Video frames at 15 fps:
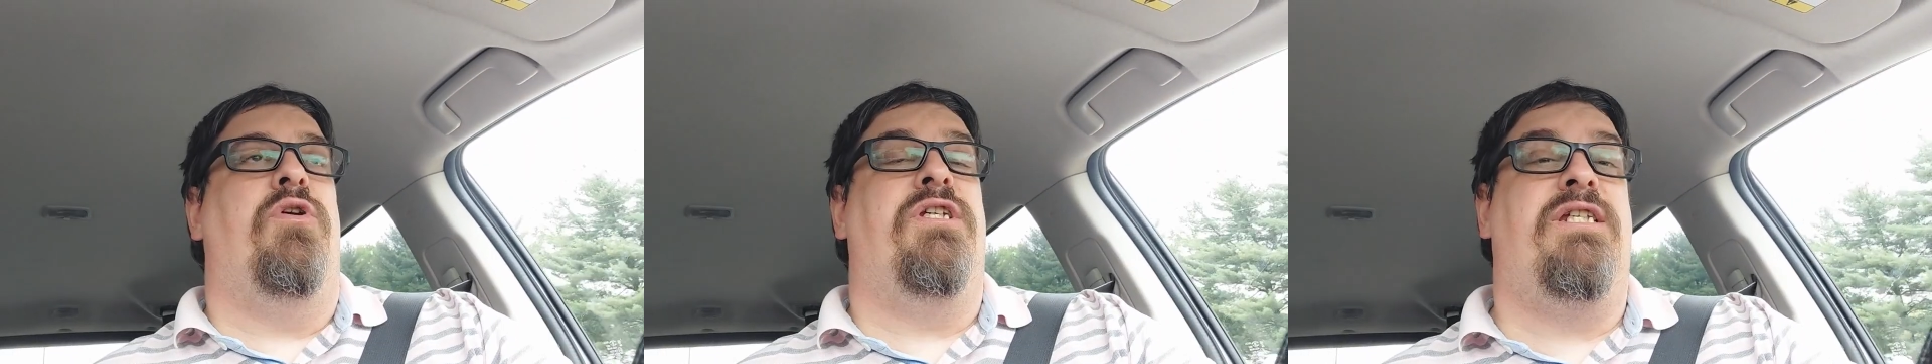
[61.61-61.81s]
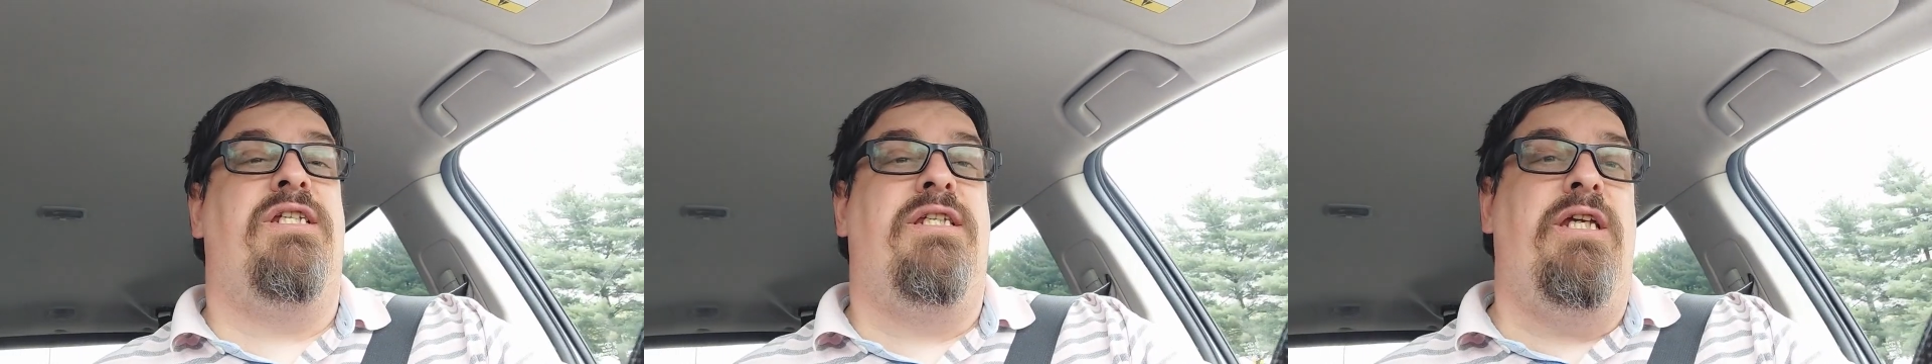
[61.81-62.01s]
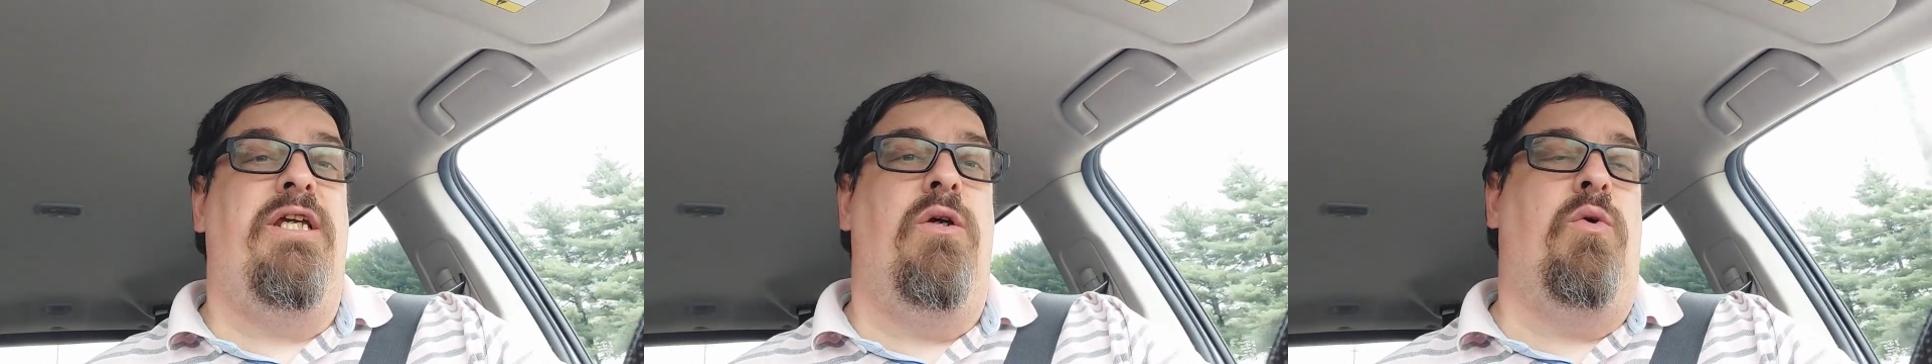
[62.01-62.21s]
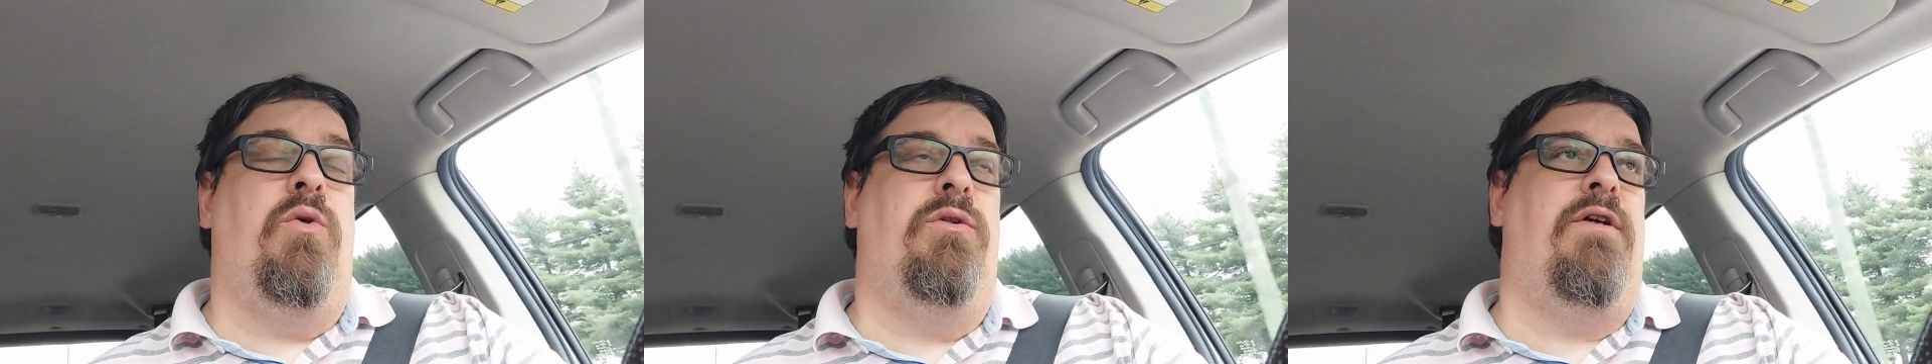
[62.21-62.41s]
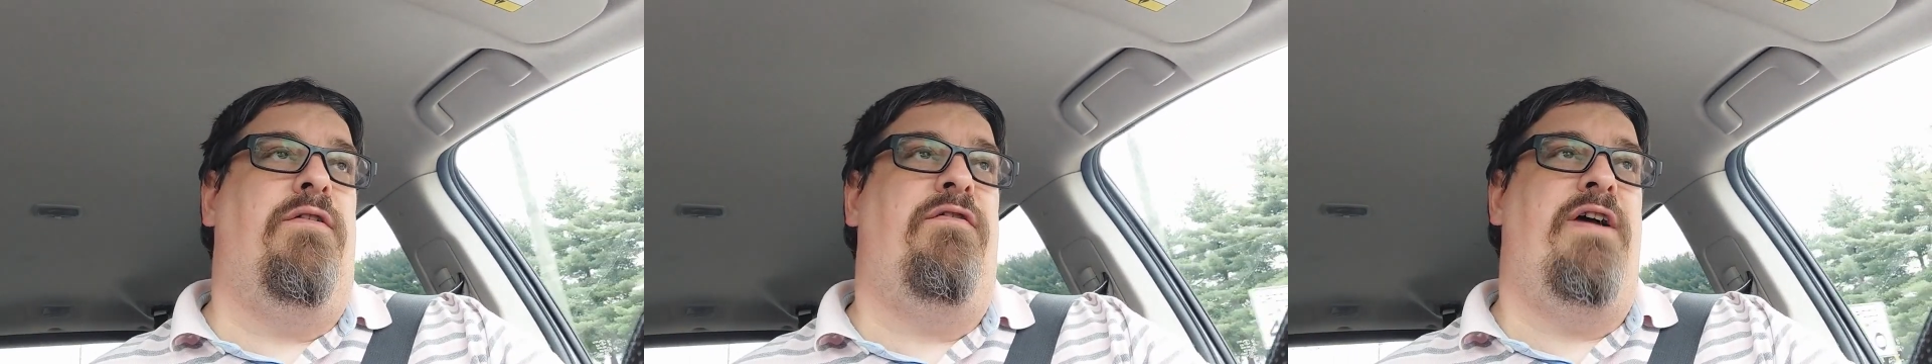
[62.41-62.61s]

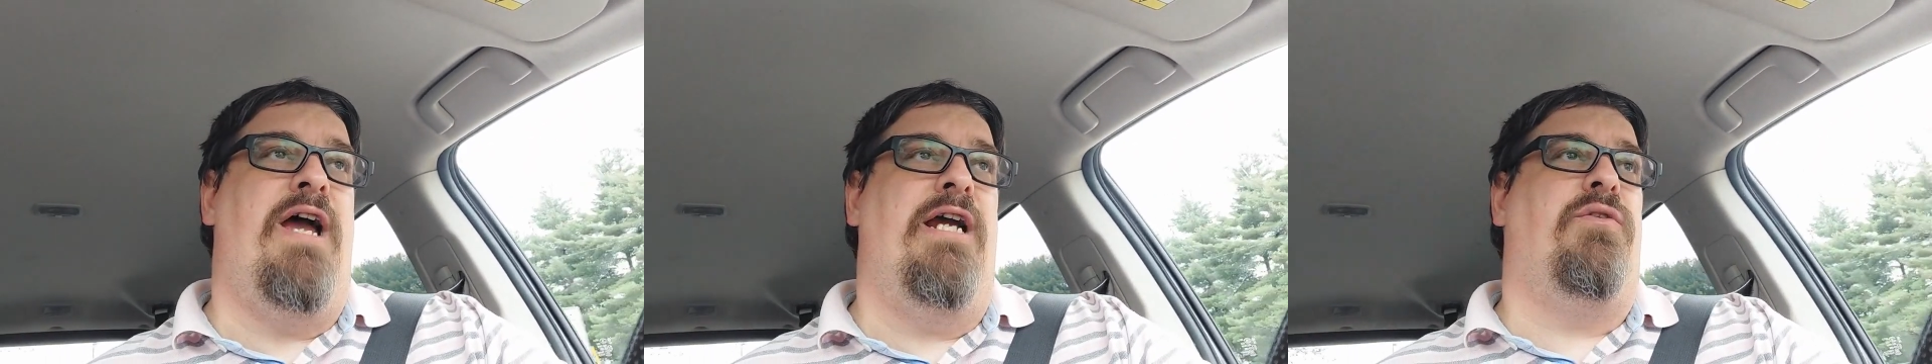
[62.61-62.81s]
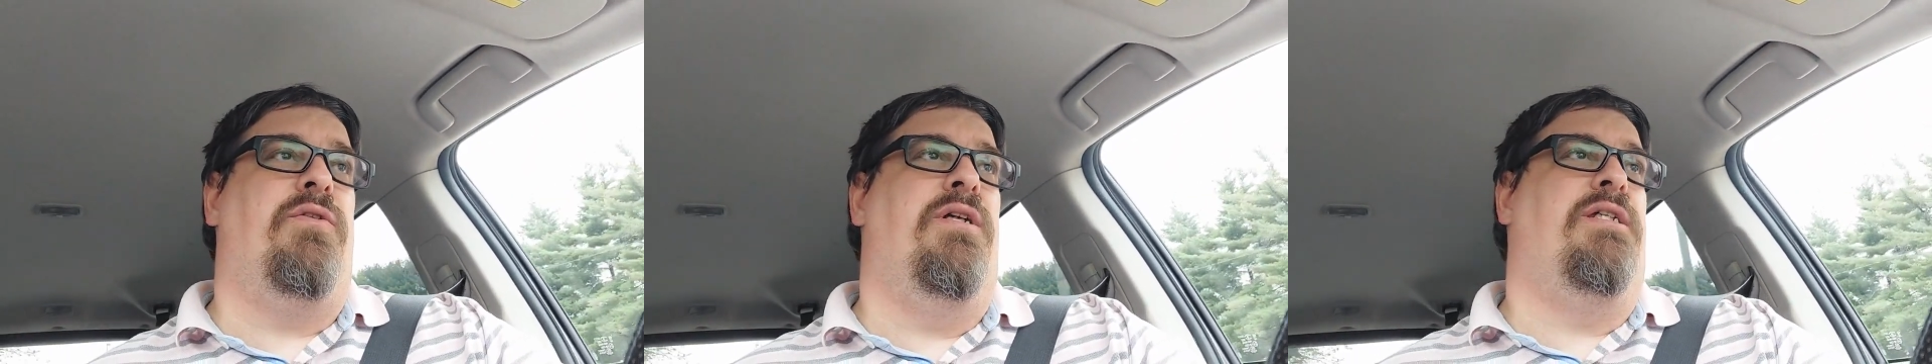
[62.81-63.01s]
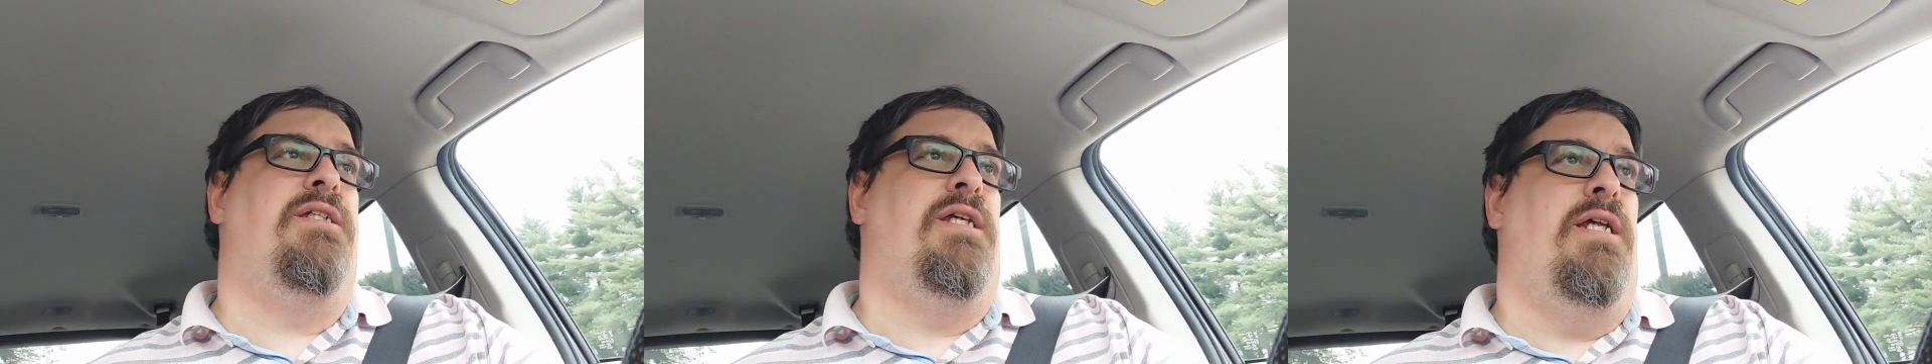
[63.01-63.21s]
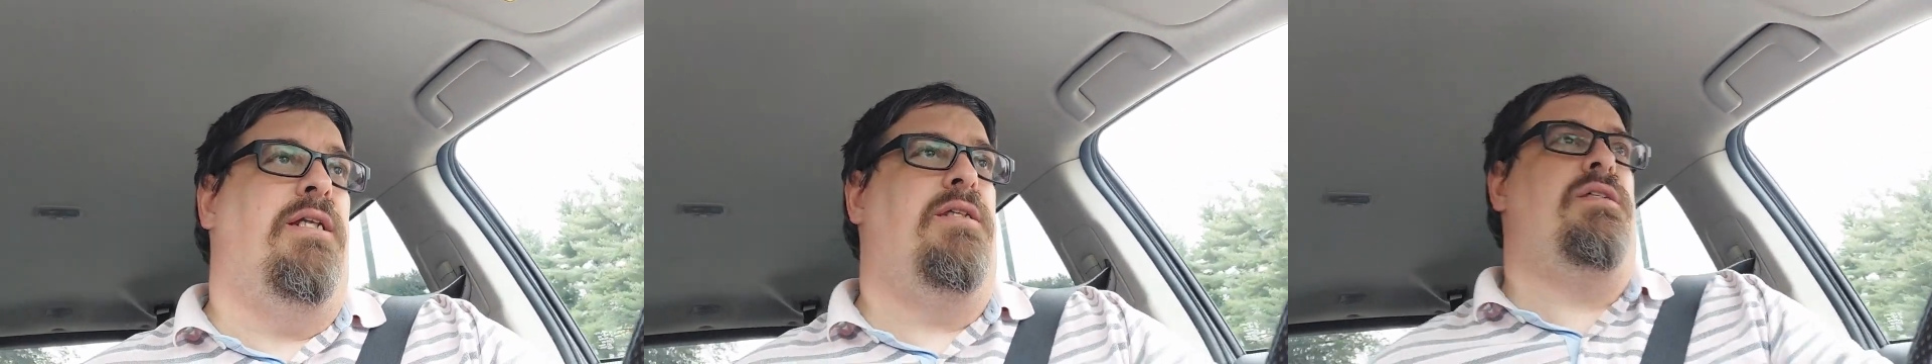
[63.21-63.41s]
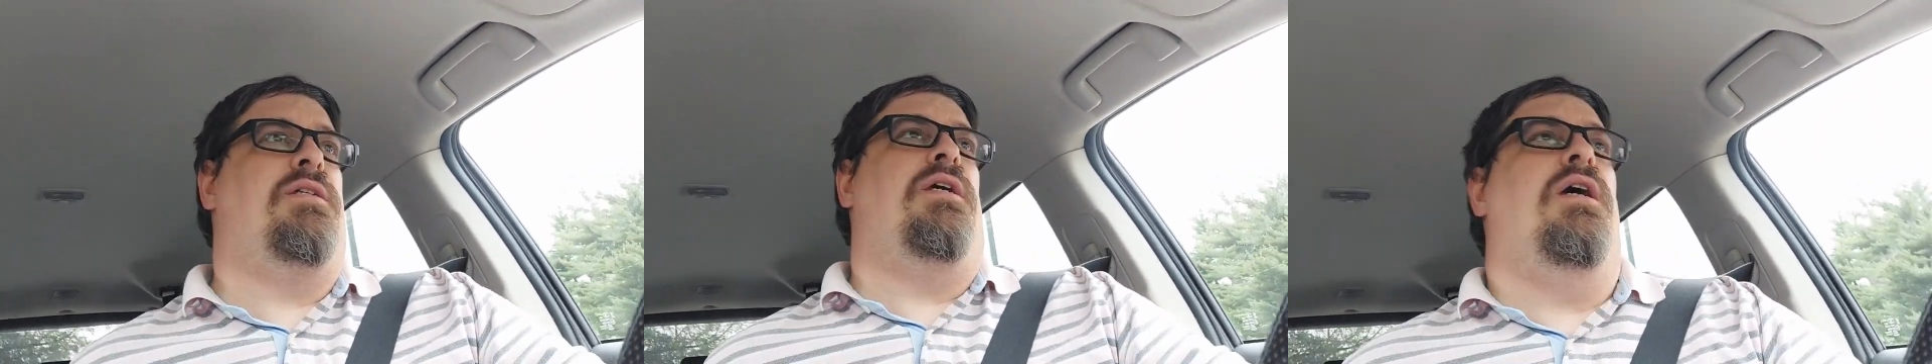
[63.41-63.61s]
sealed factory sets.